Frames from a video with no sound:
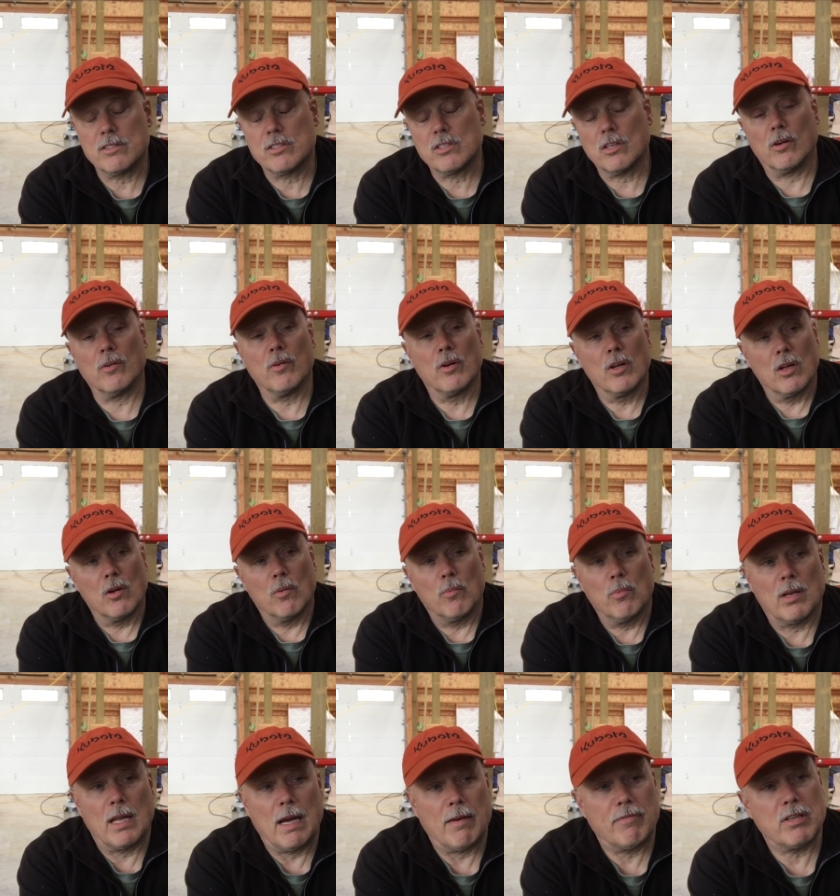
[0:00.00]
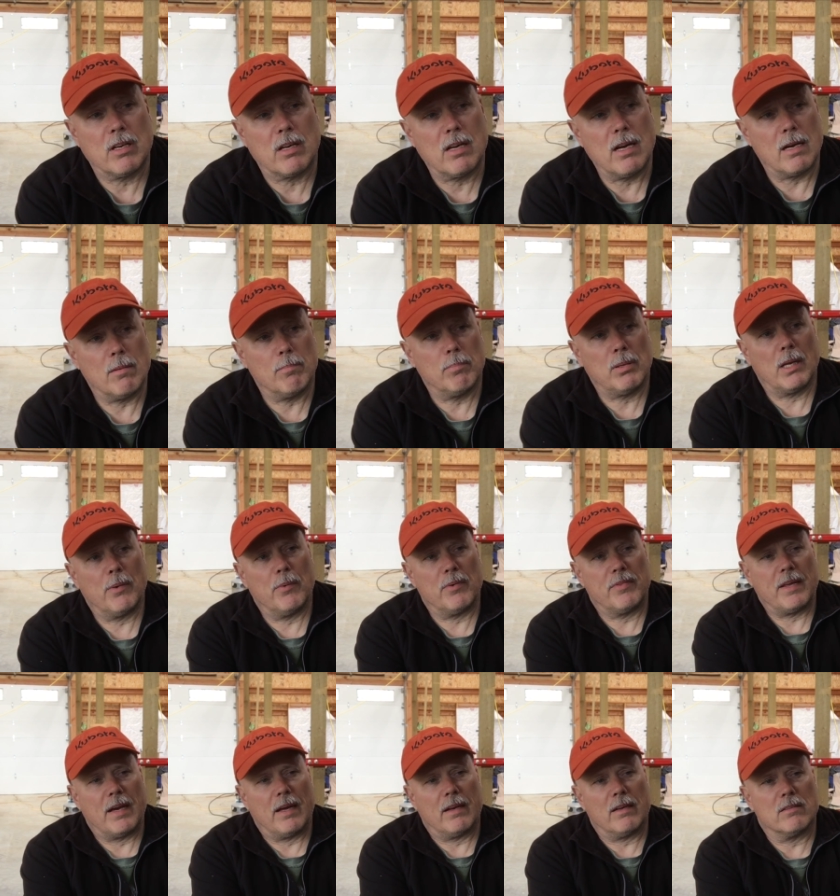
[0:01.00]
So we'll have to kind of play with
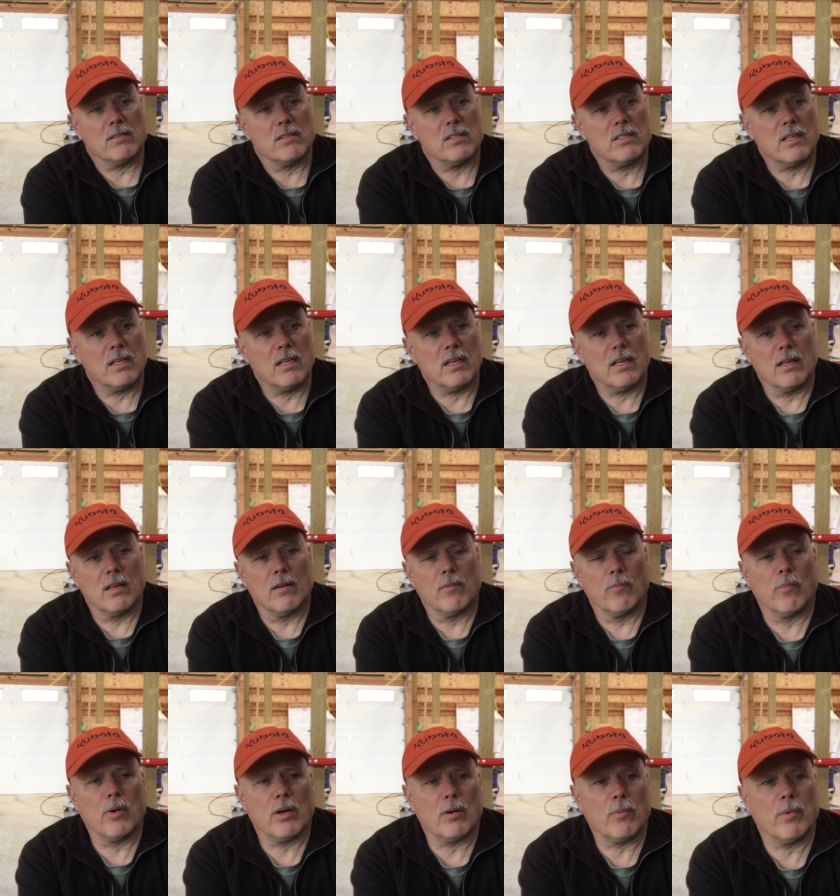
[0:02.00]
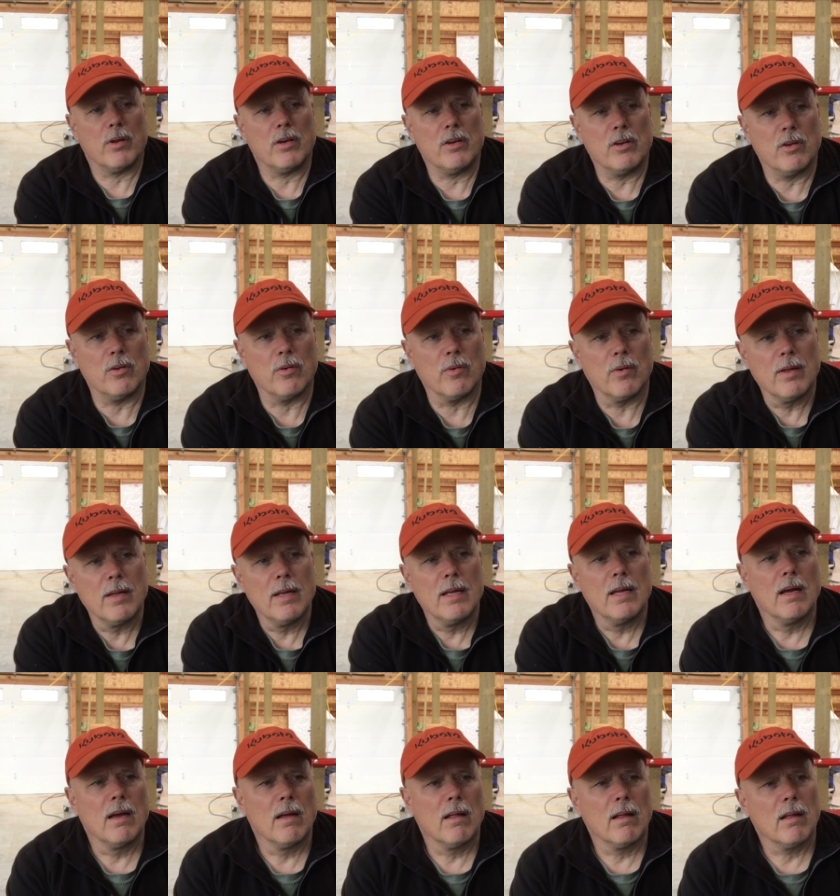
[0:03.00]
that and see what we do.
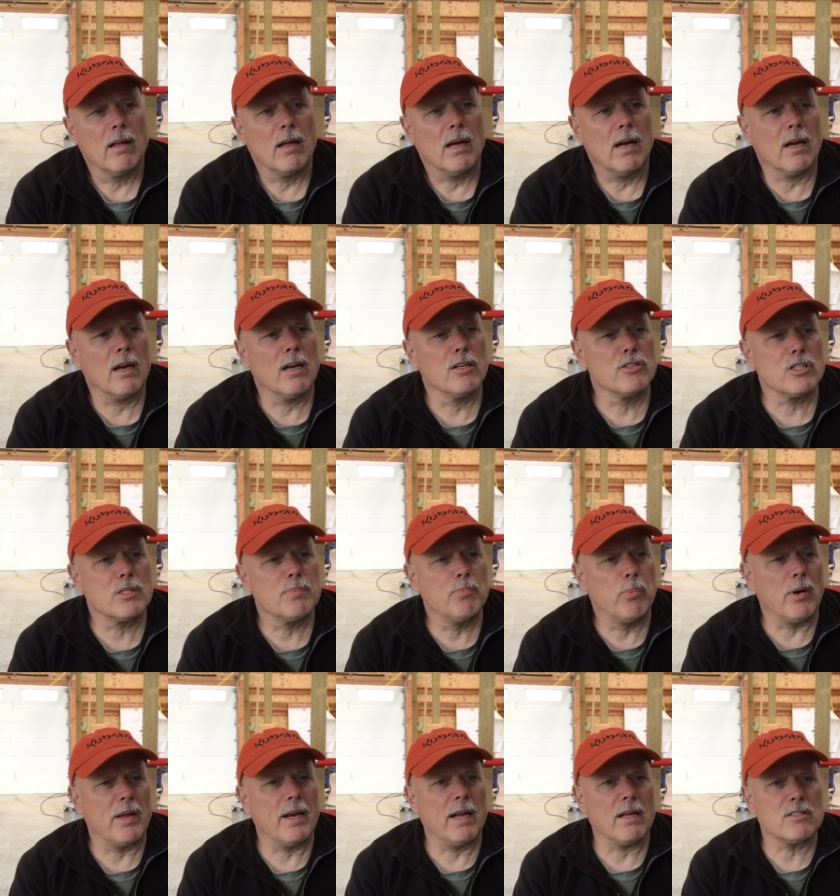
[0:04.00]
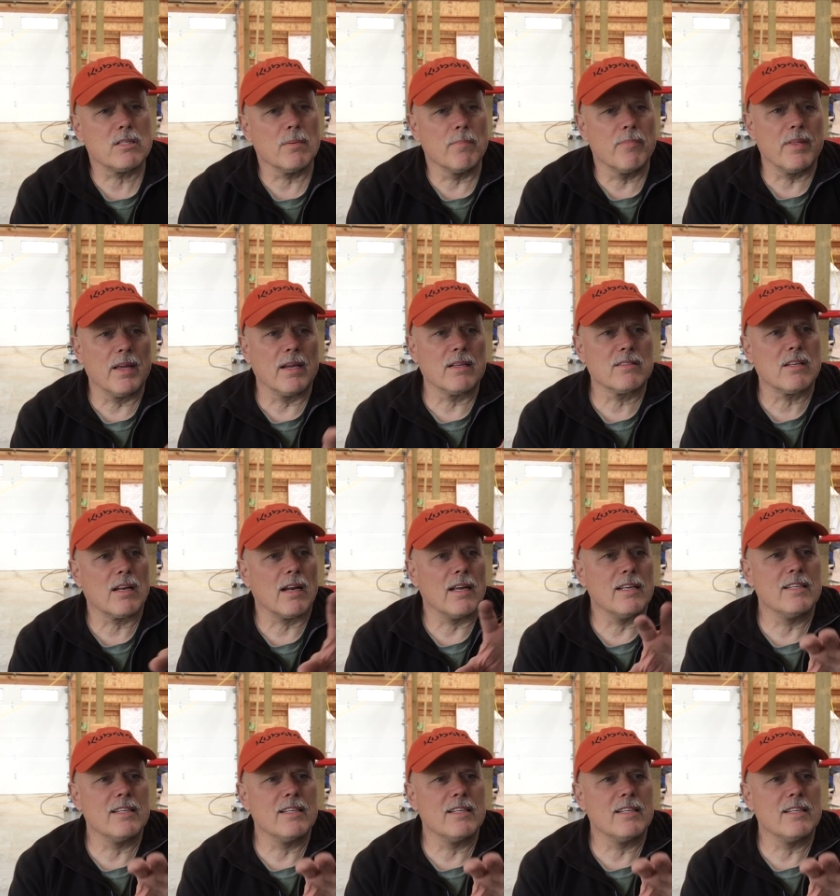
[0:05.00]
I'm going to just point out some things that I